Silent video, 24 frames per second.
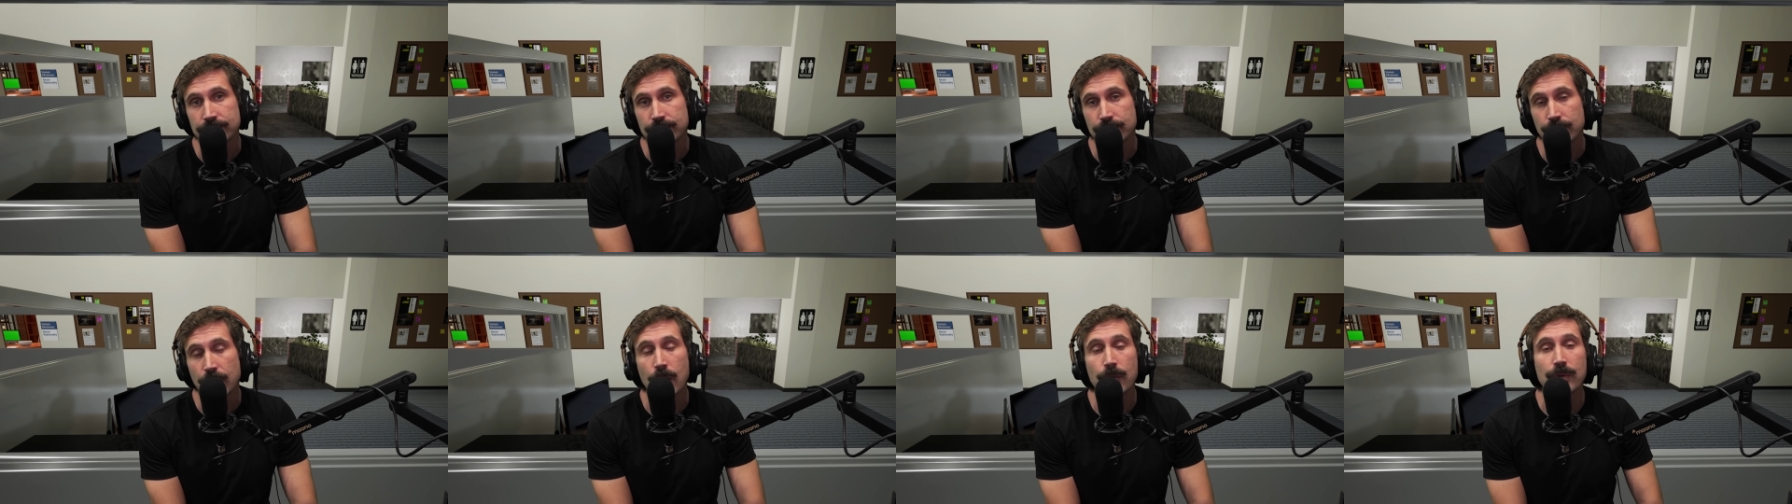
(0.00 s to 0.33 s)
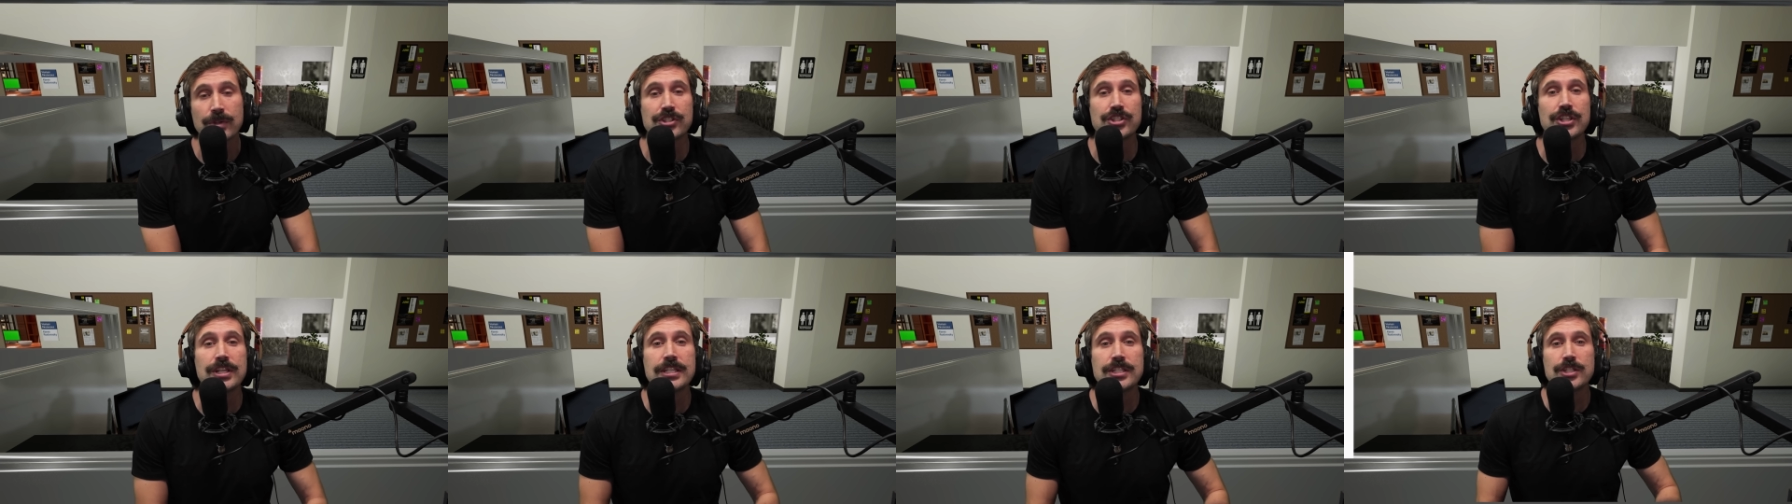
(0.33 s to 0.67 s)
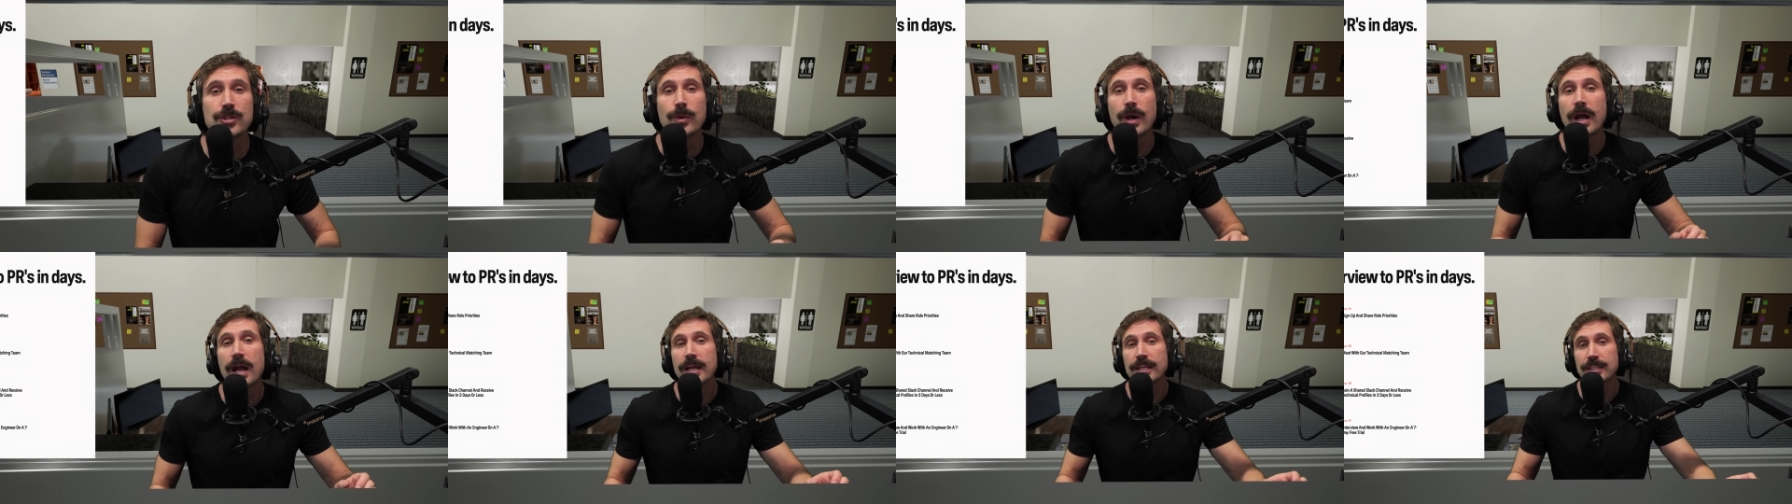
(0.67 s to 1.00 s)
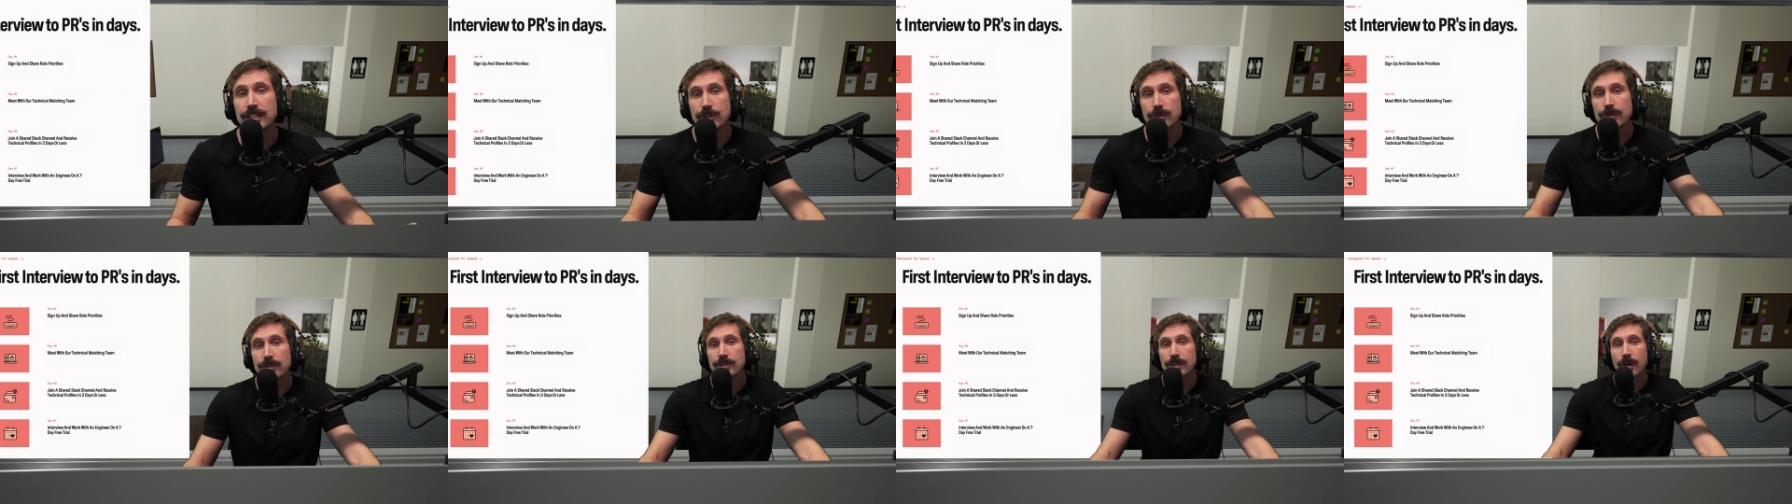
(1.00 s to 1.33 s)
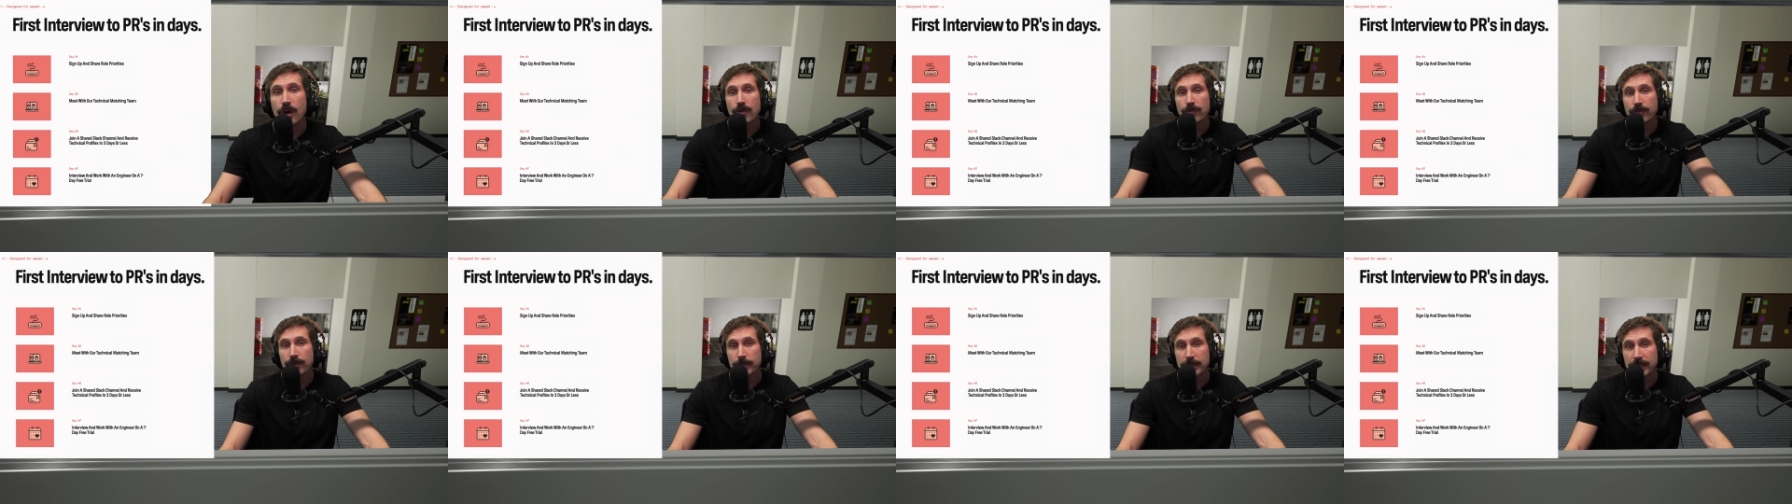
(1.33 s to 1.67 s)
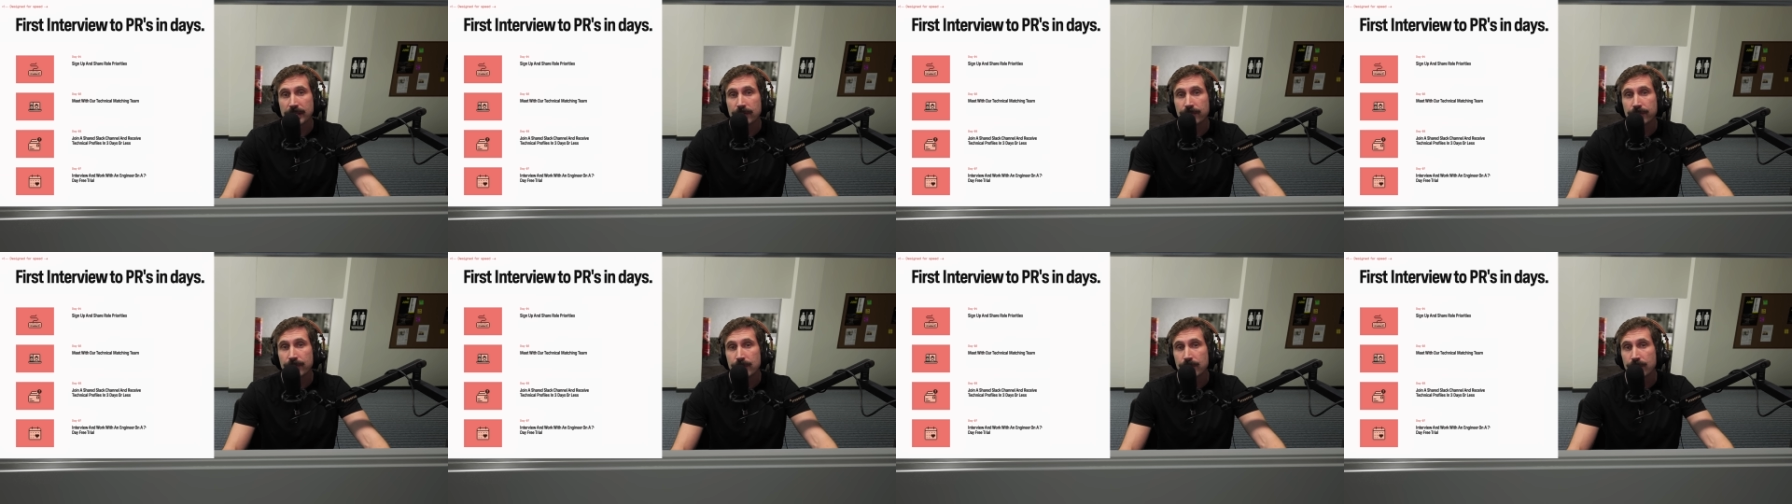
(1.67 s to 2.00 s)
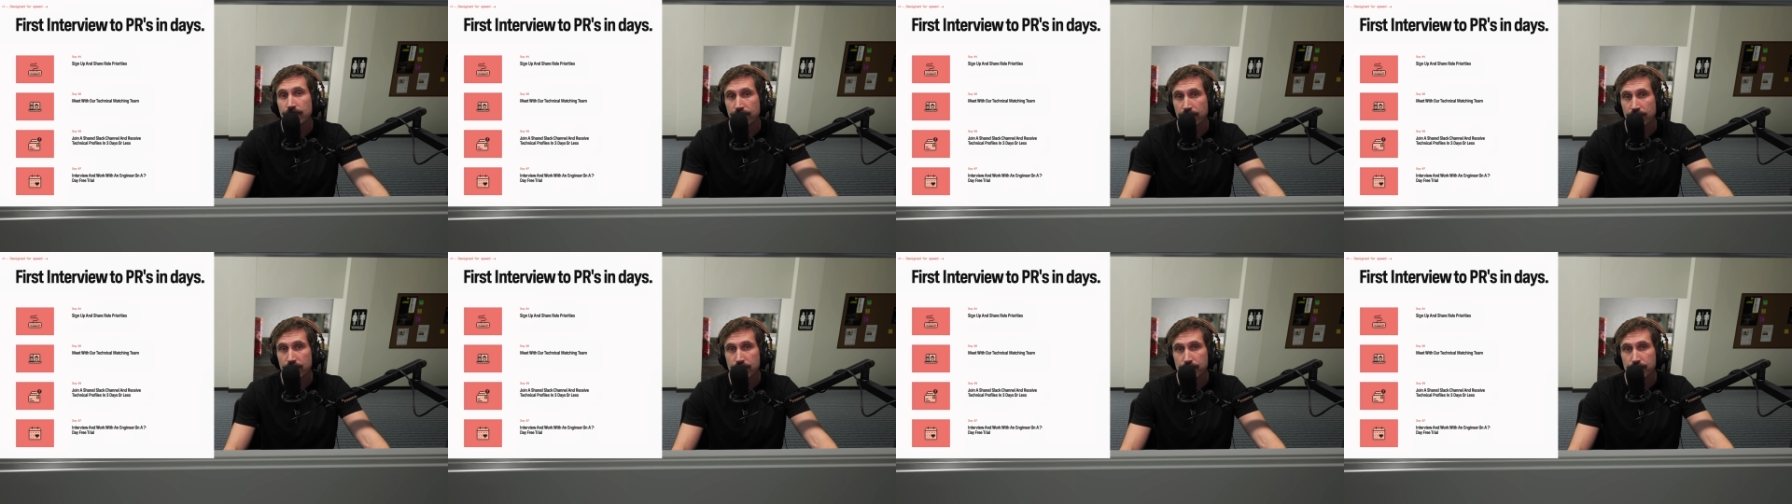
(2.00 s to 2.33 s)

Well, with G2I, you can go from interview to first